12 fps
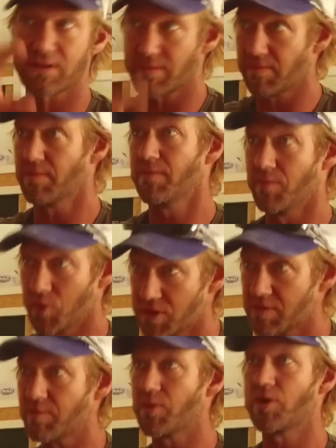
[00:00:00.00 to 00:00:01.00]

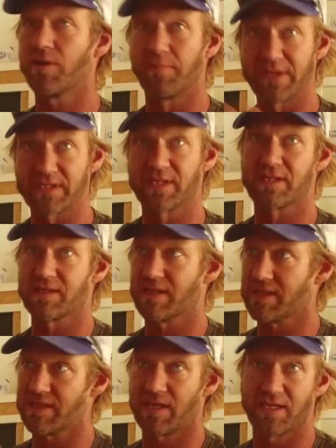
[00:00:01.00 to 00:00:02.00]
Muizenberg businesses. And I
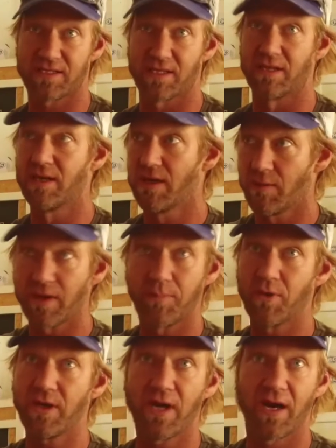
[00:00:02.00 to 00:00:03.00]
said, listen, we're going to put a
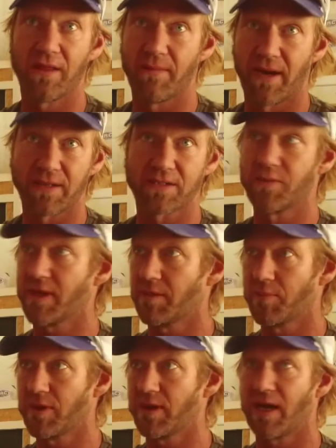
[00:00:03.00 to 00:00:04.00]
guy on the mountain. We're going to put
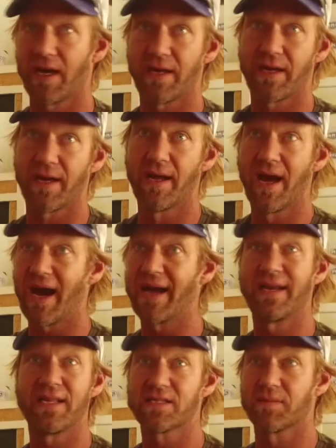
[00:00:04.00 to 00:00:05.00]
a guy here. I
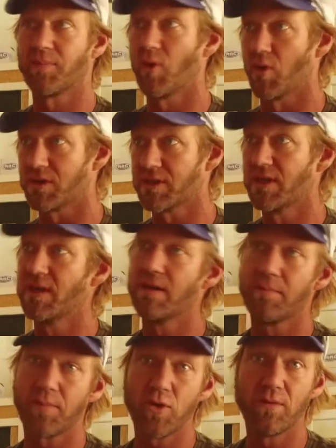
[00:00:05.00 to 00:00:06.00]
need support.
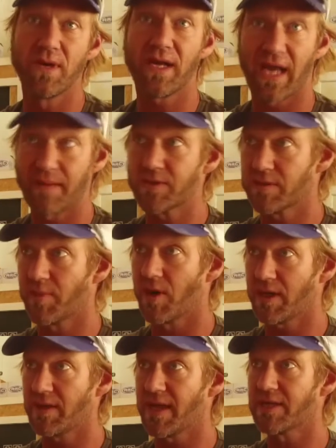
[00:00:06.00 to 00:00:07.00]
Puma came to the party.
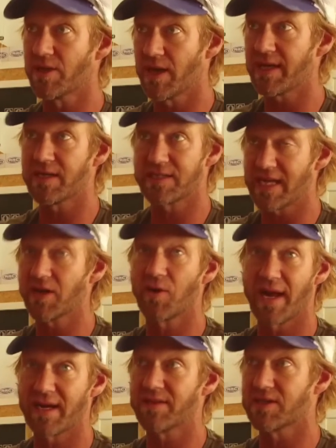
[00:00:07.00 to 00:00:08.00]
They donated 10 grand
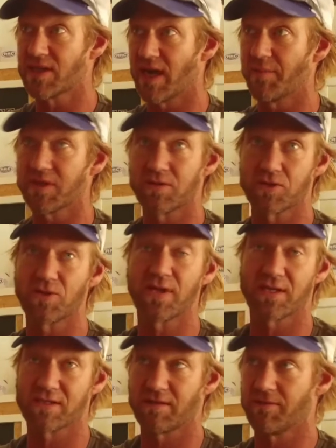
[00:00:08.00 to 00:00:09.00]
at the time, which was
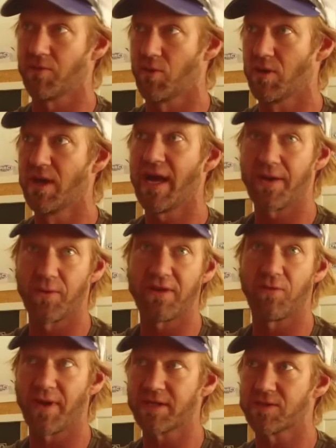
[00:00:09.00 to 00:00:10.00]
2004, and Reef
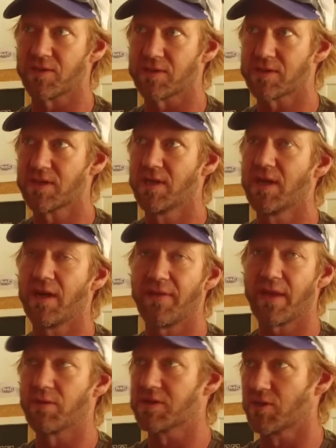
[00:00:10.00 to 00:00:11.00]
wetsuits. That
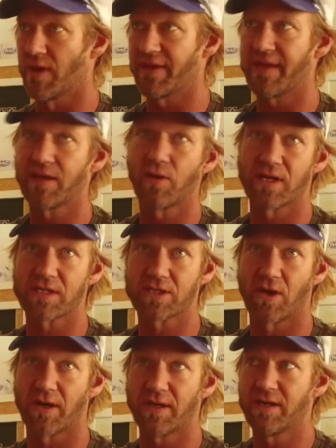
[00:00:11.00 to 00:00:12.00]
was great. That got us
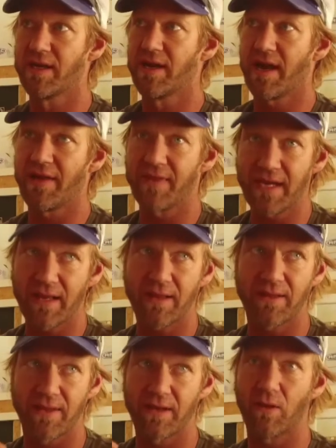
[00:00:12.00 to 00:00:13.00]
started. And
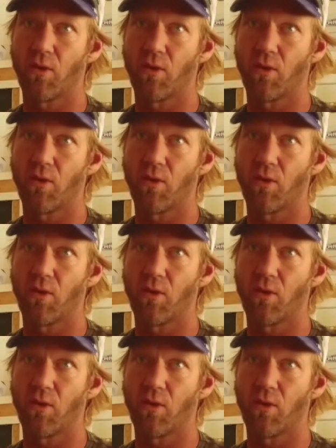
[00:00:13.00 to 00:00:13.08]
then all